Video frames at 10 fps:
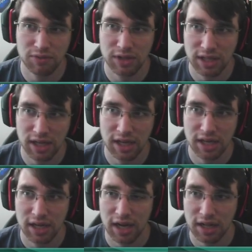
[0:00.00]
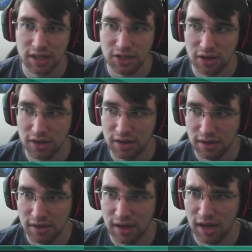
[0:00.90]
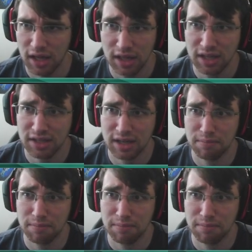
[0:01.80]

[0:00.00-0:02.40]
really like this card. I think it's